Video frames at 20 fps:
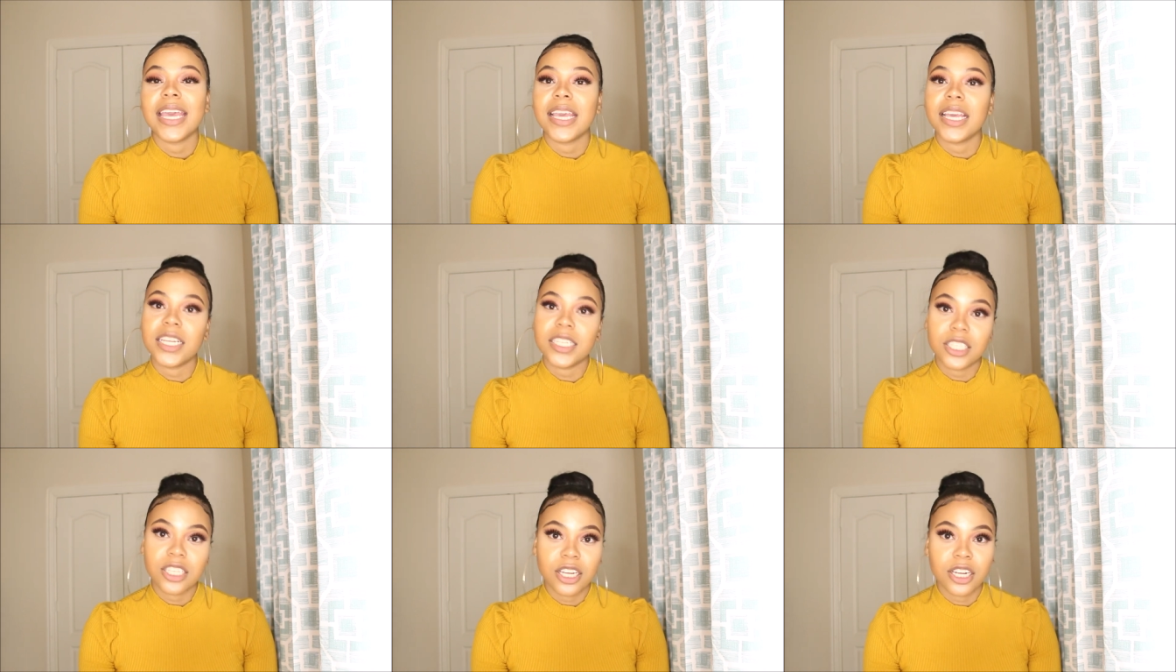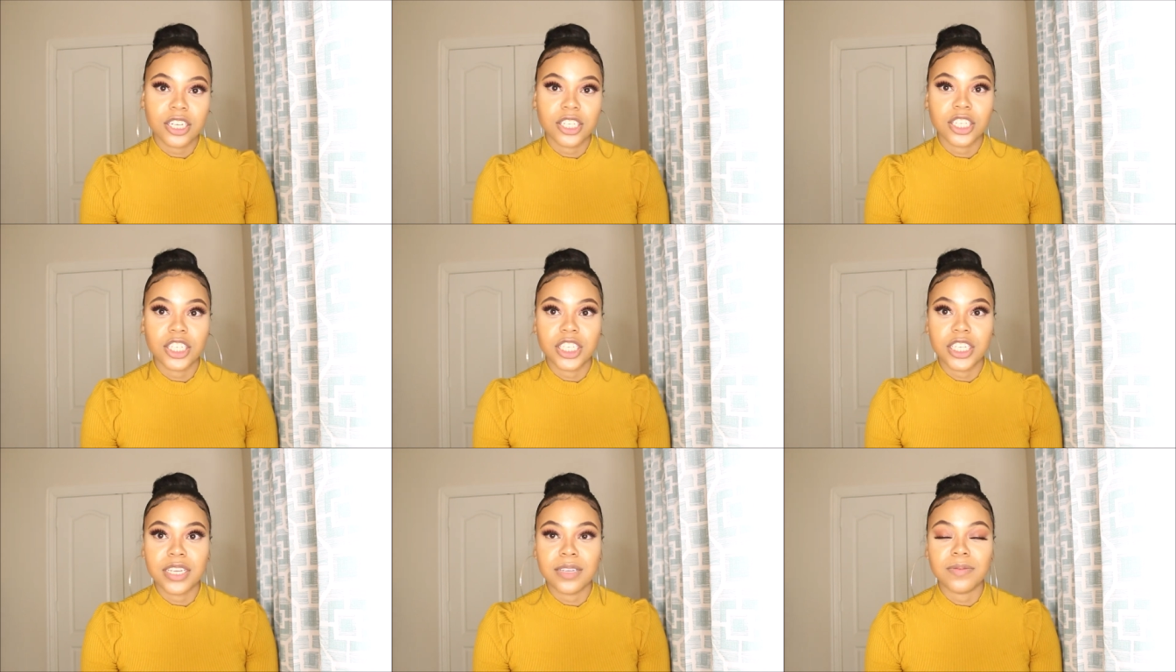
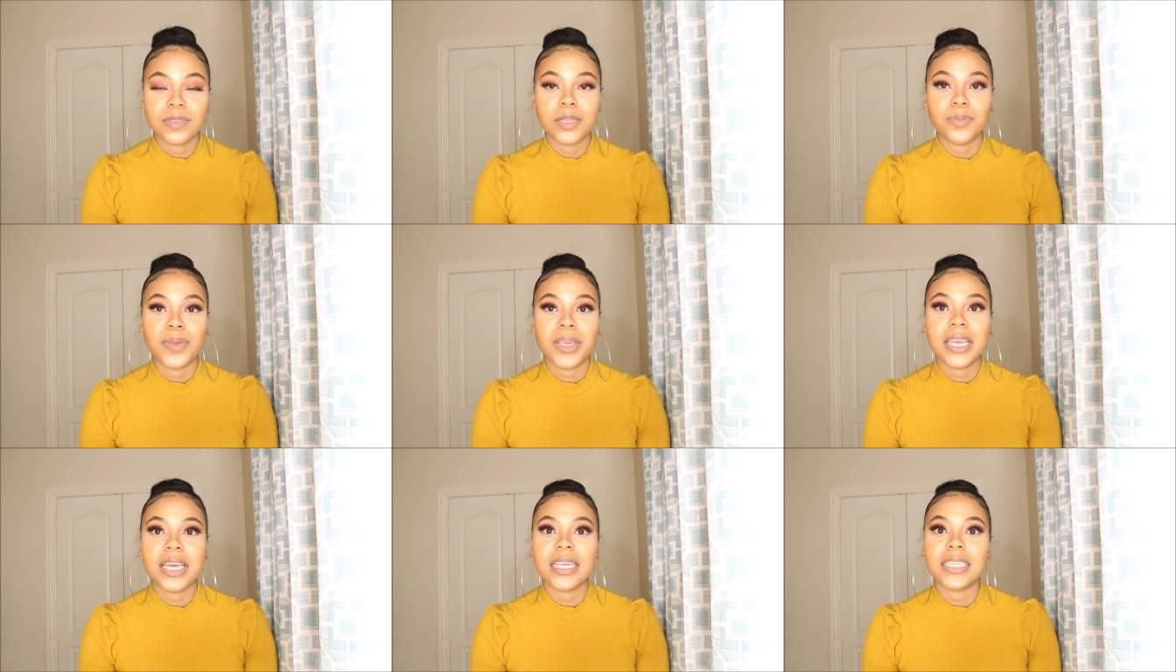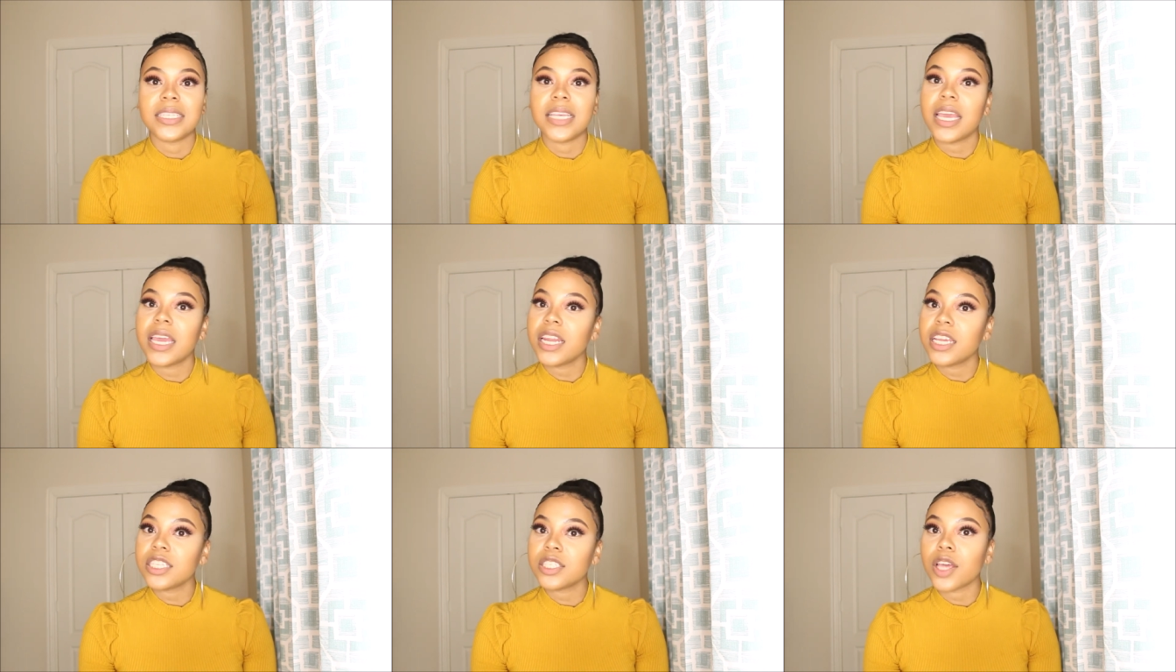internships because
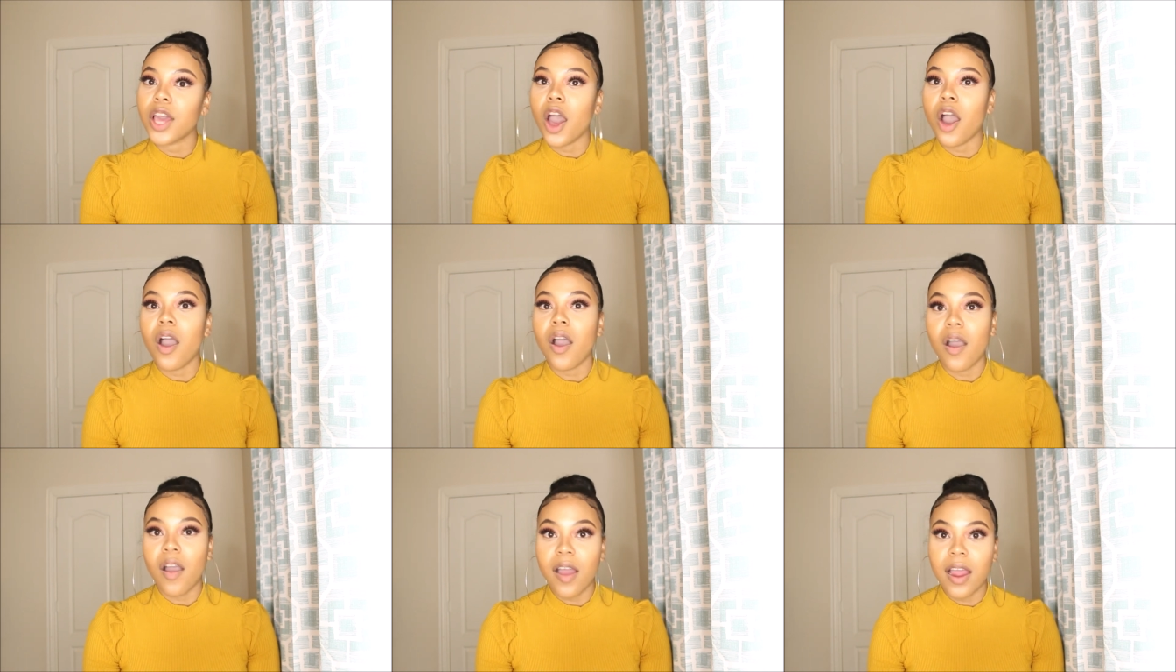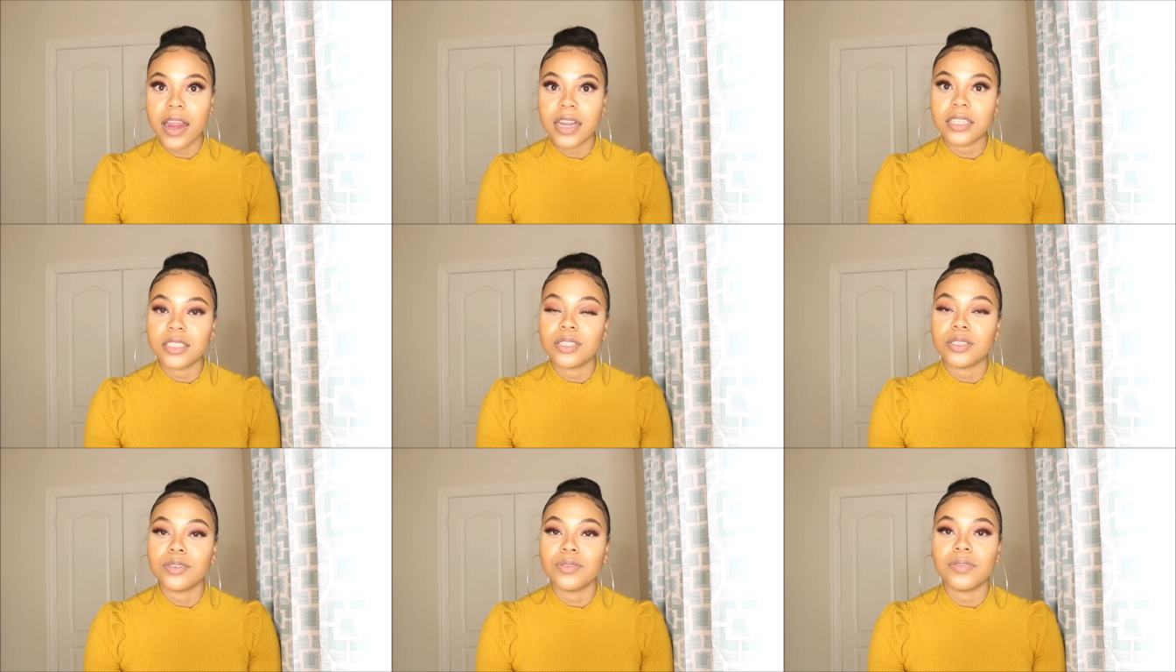it is
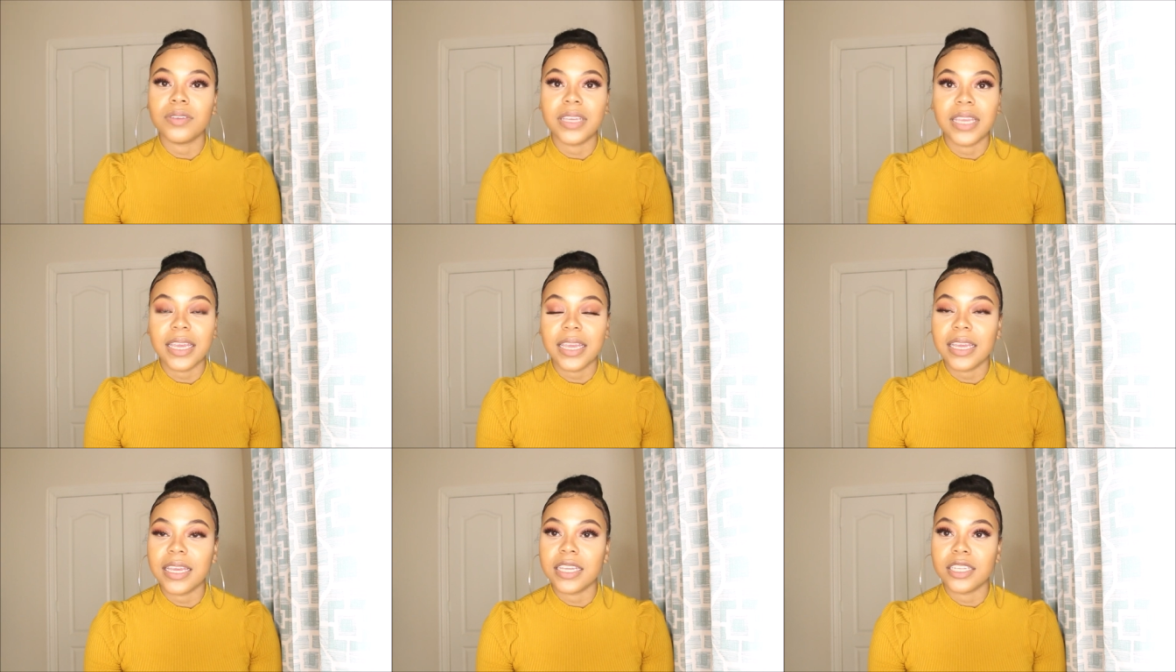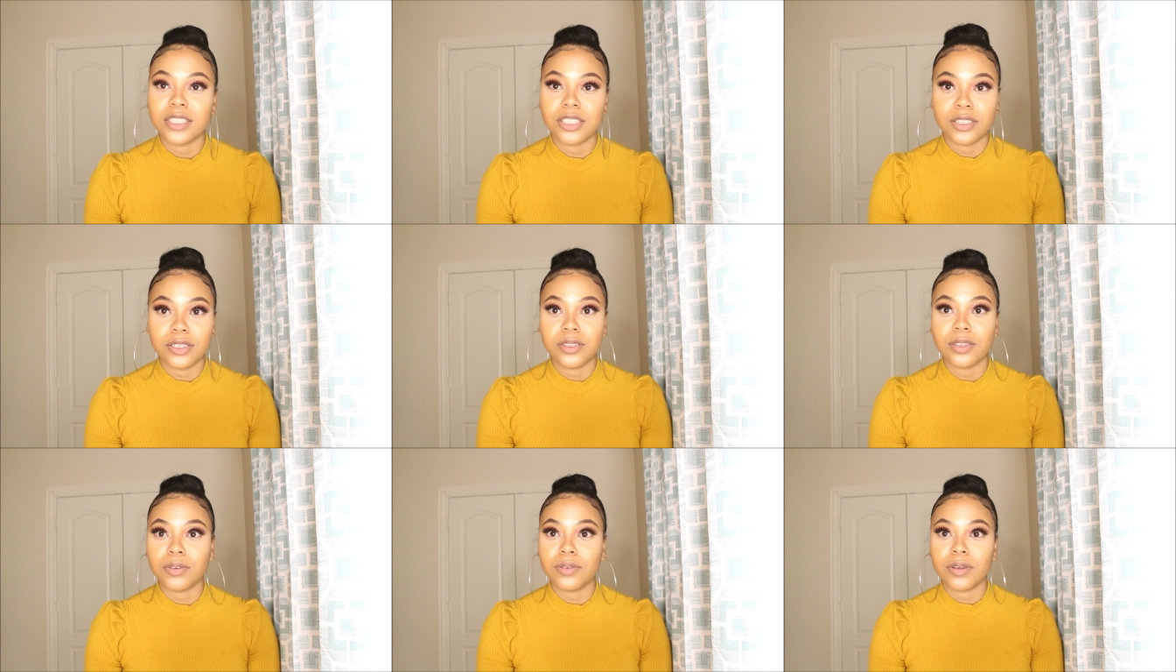hard to get
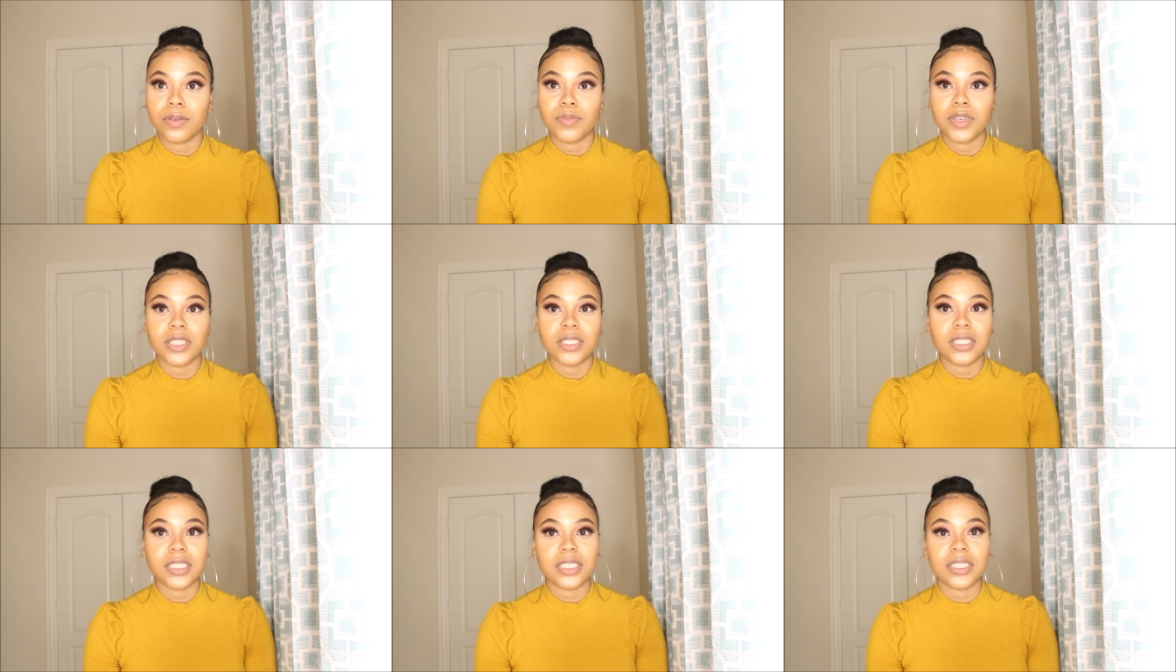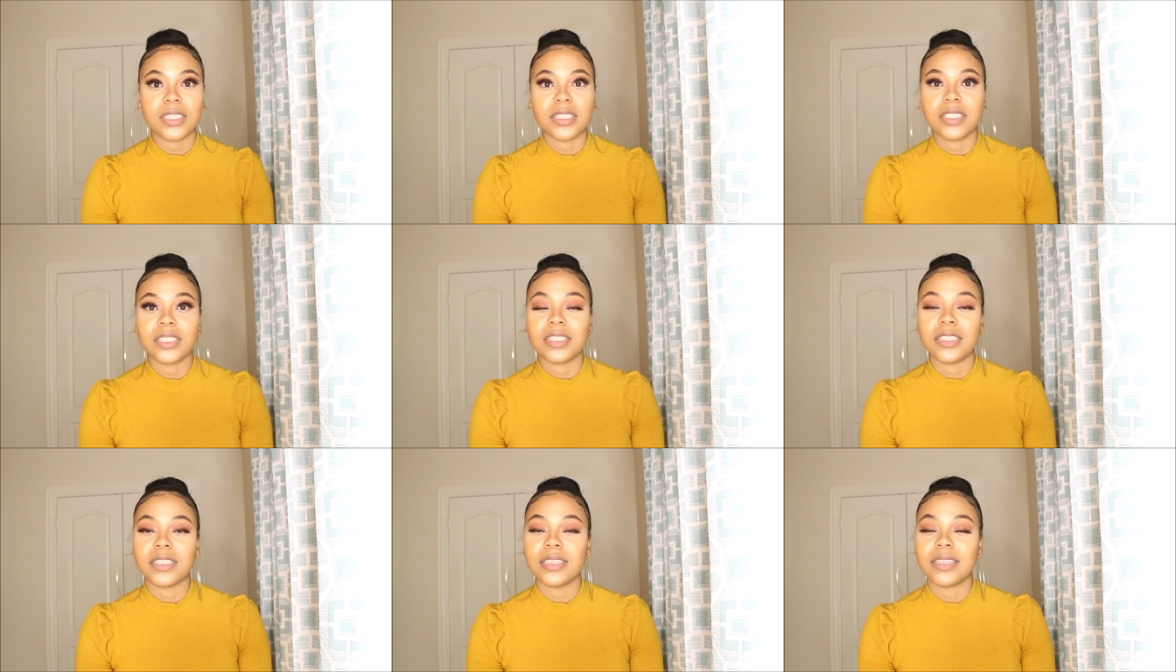into the criminal
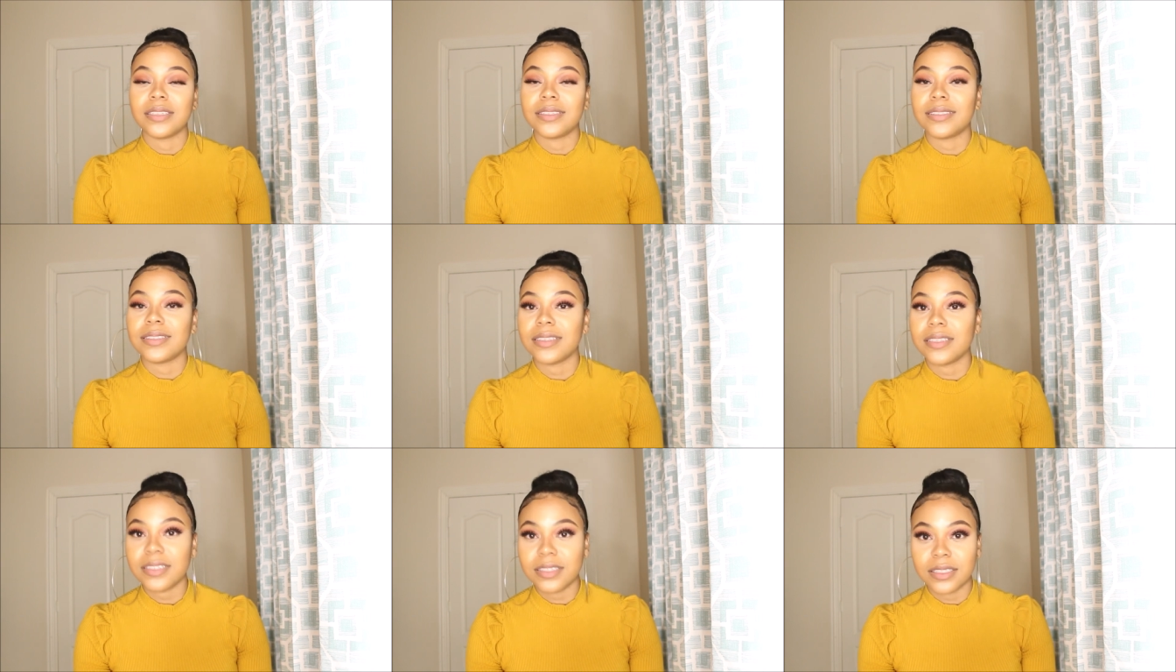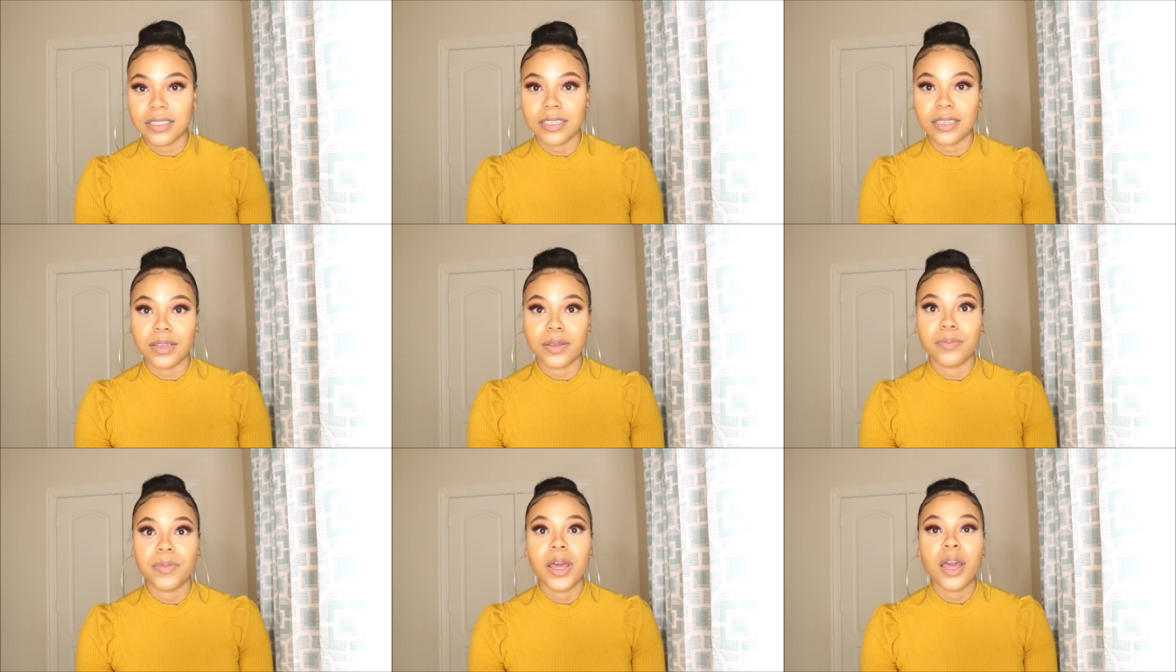justice
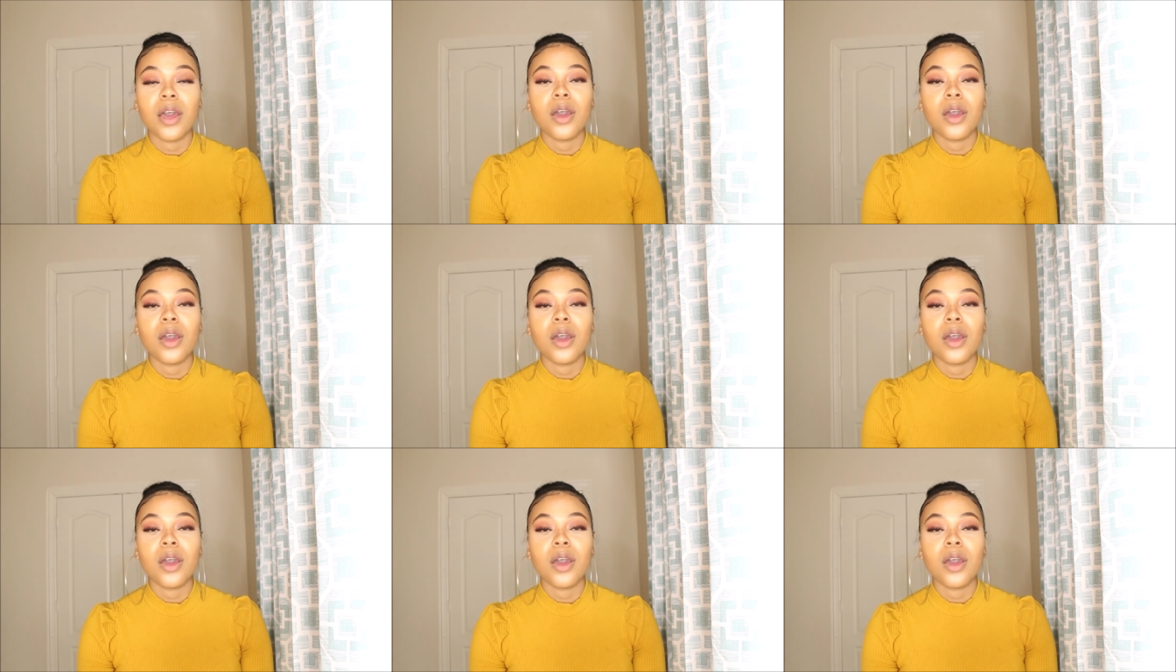system.